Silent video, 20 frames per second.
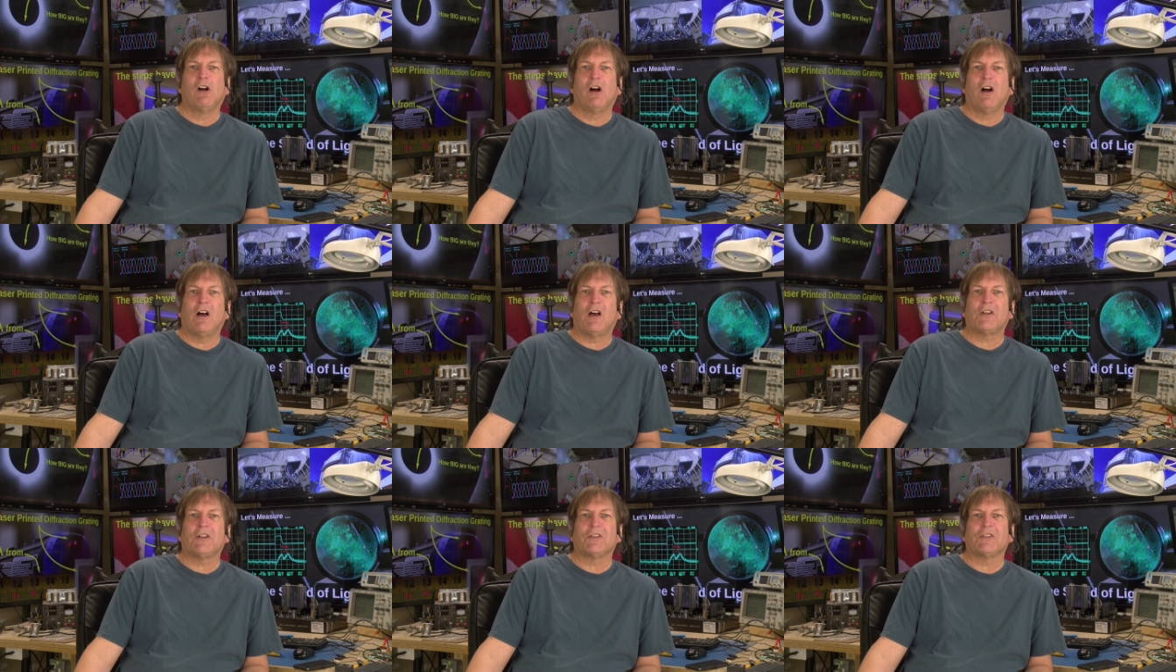
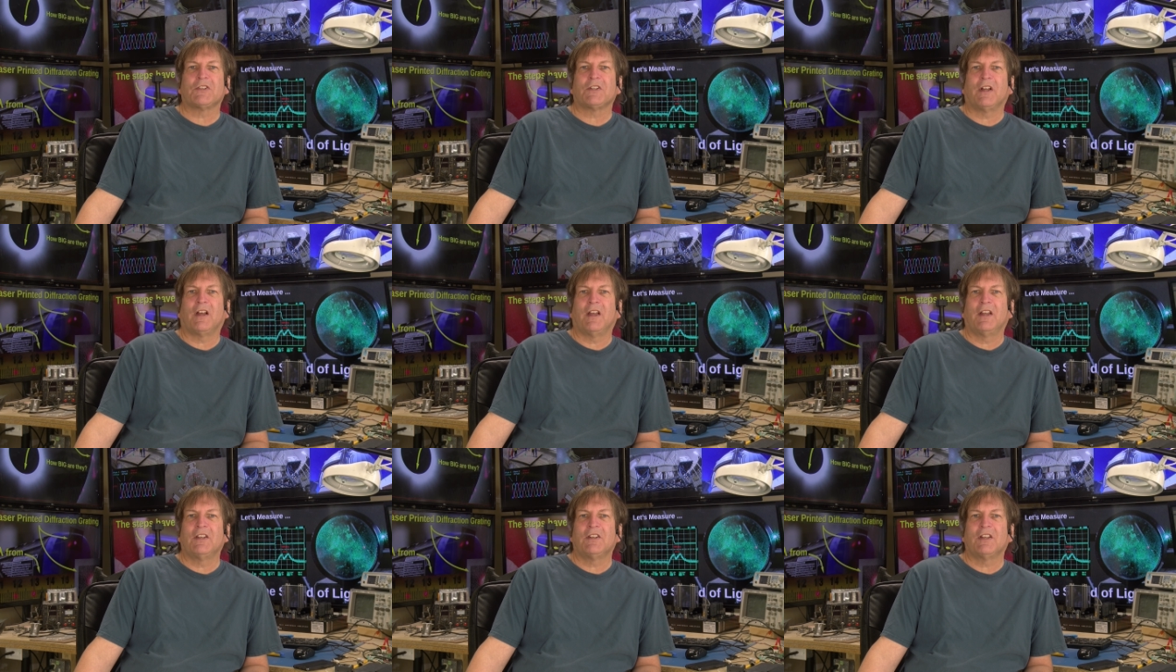hottest
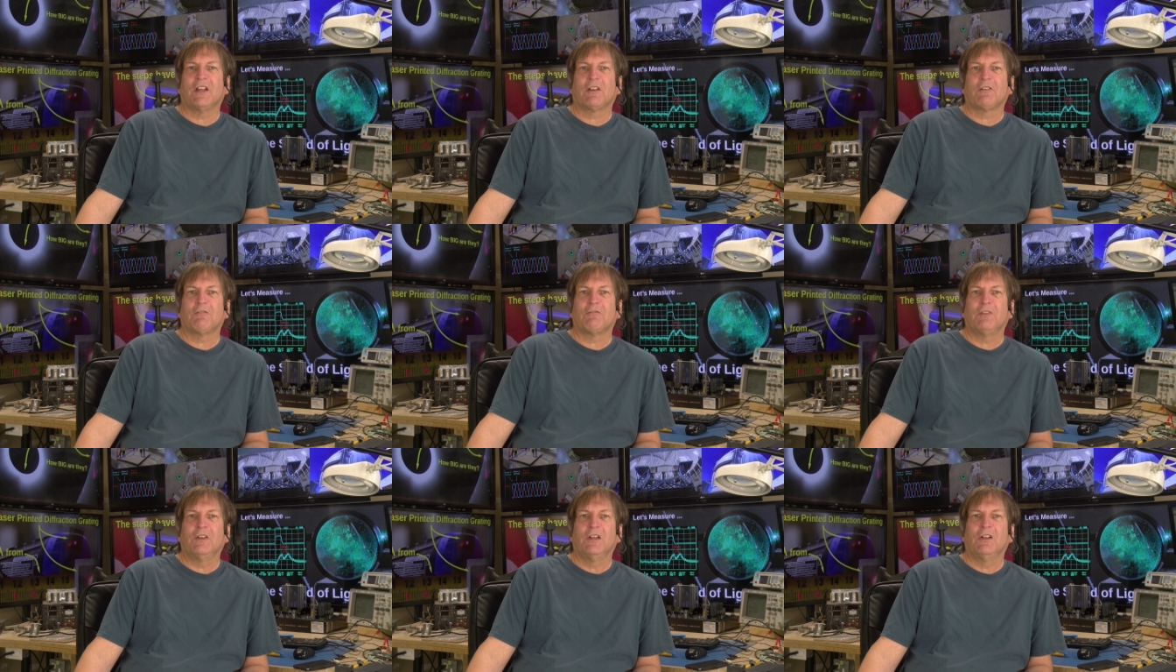
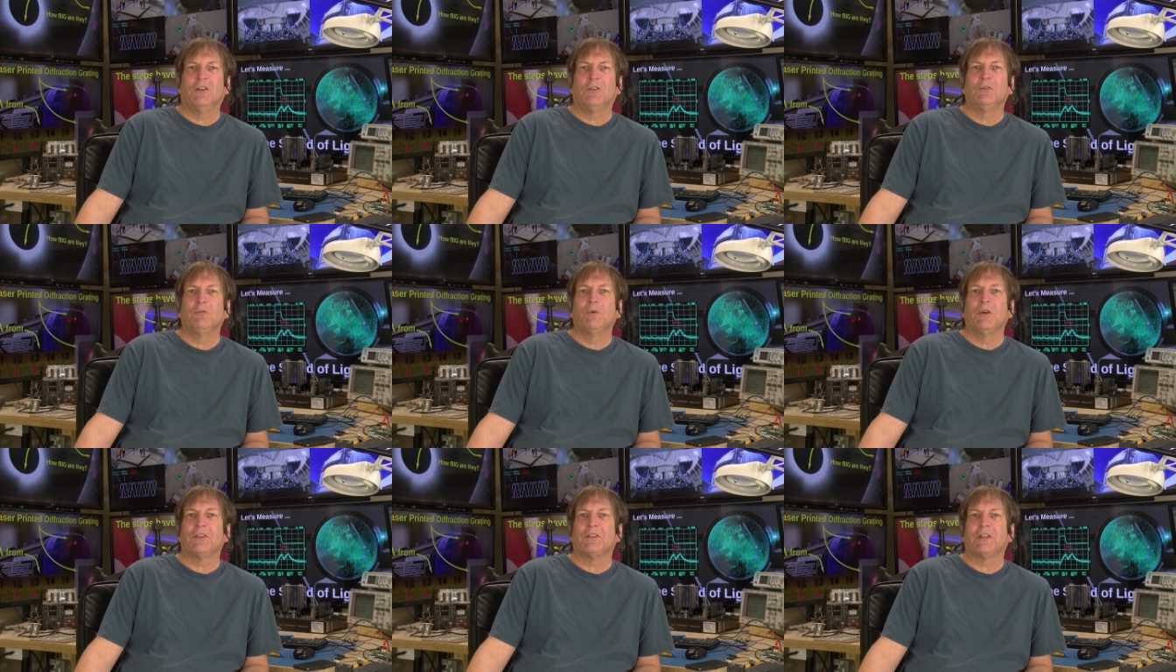high-tech
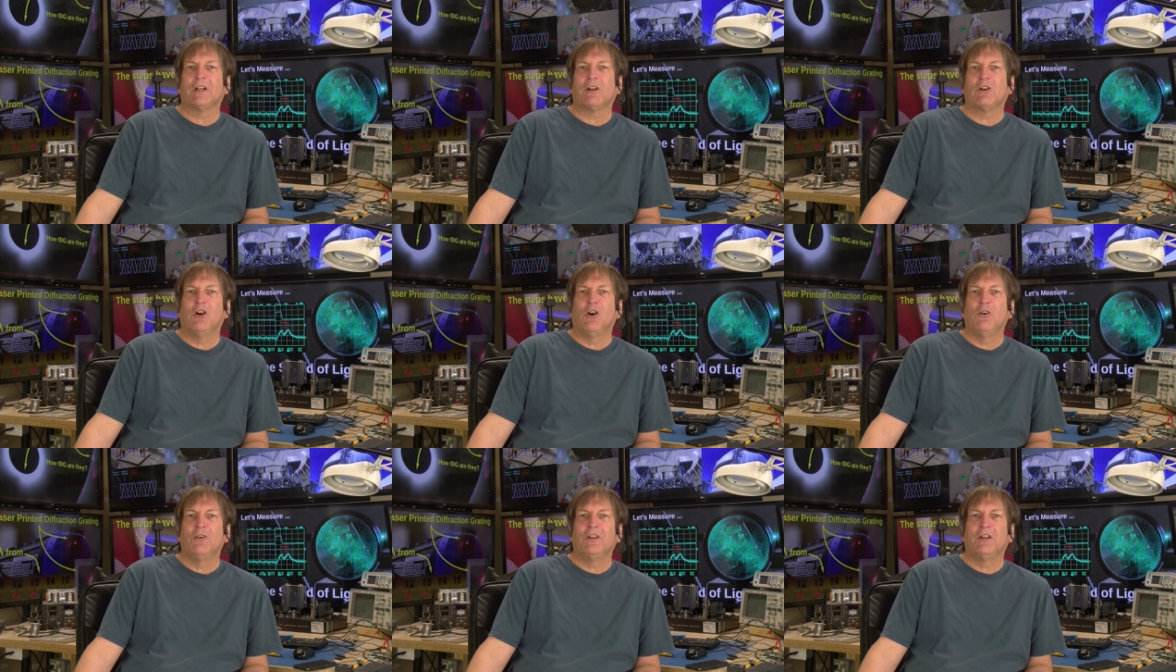field with
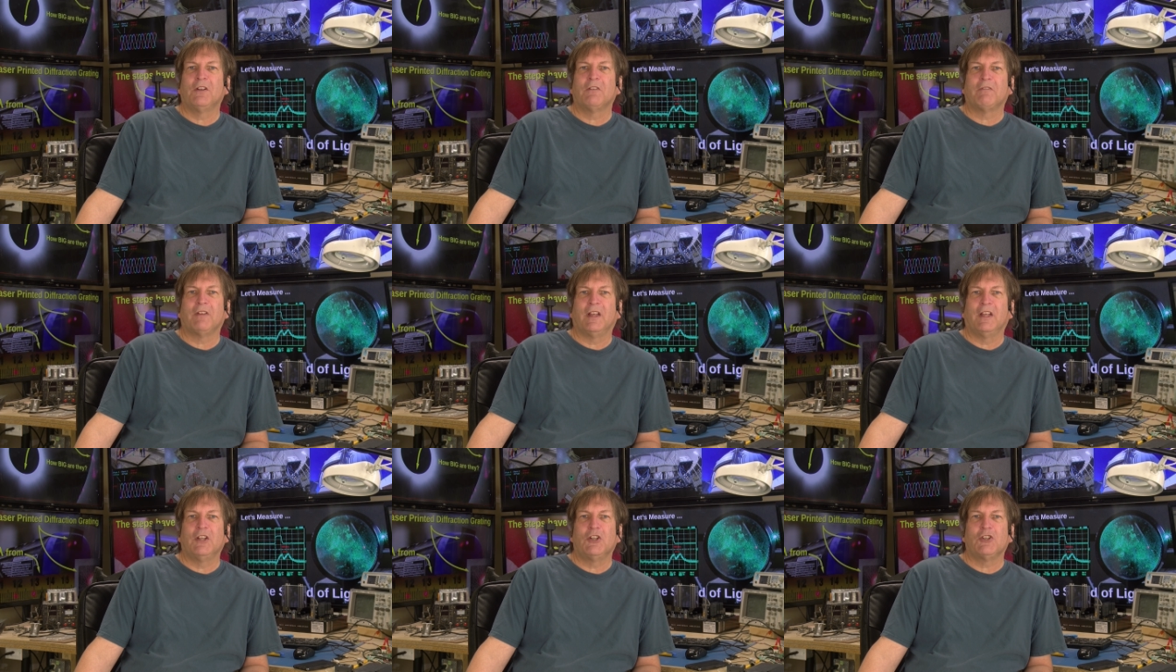their own
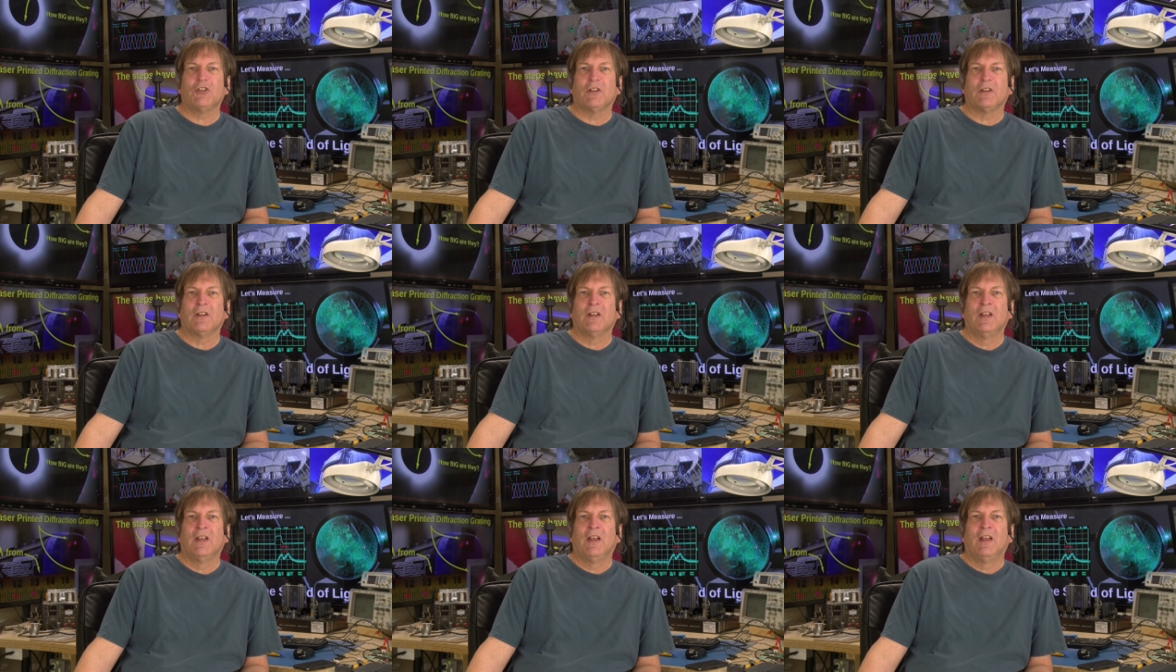innovation.